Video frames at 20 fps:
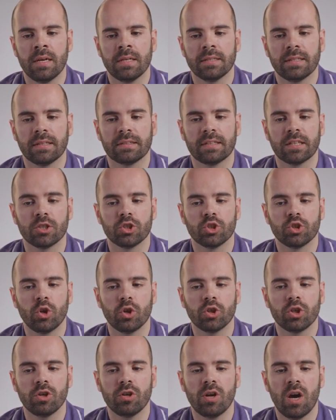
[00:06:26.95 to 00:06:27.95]
that can
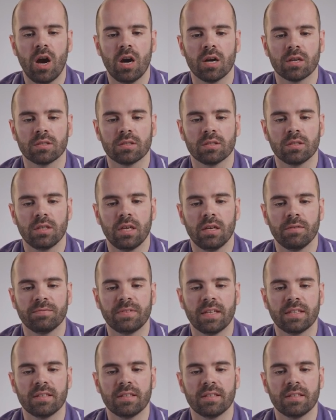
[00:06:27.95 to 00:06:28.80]
shock your heart if they